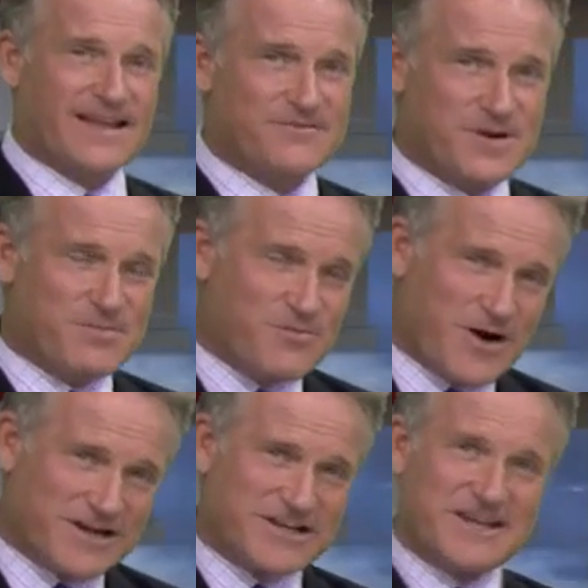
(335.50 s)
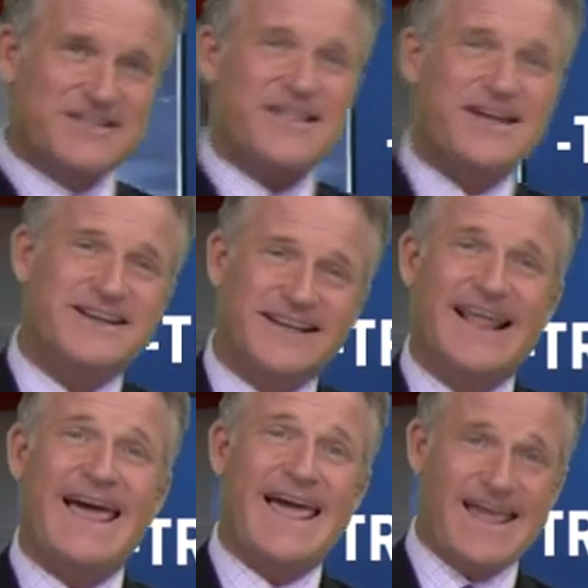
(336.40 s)
we've been watching the
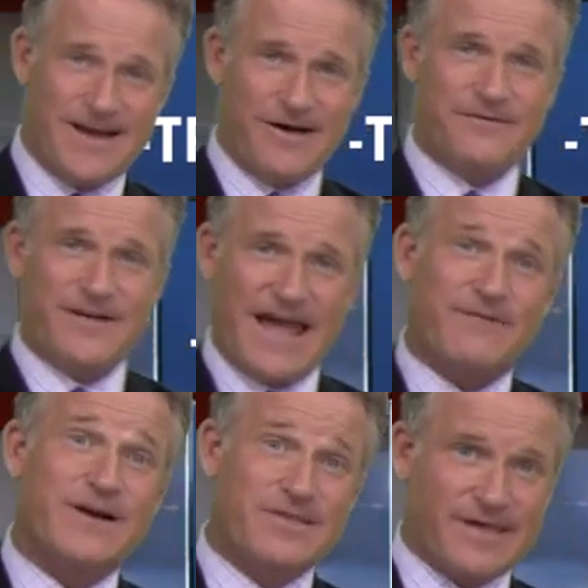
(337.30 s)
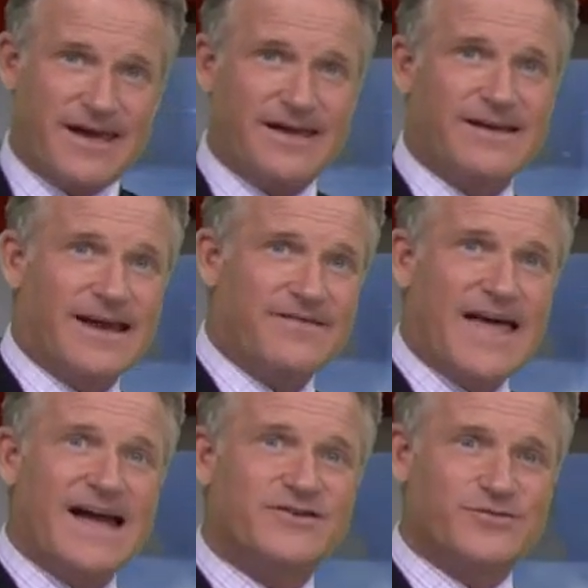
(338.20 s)
delay of everything, and
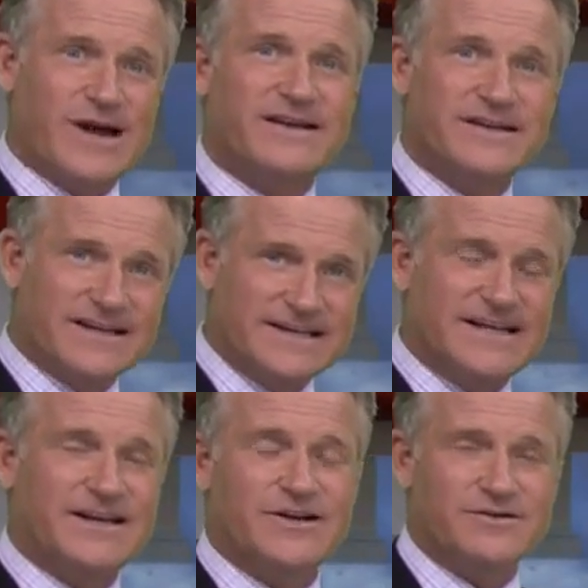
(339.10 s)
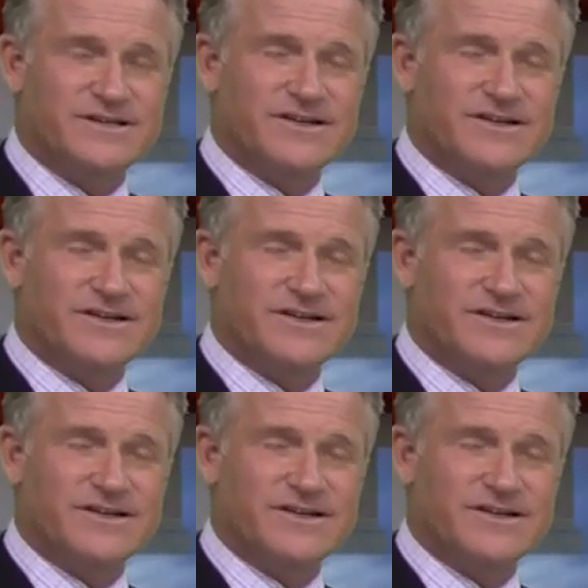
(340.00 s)
that trend continues.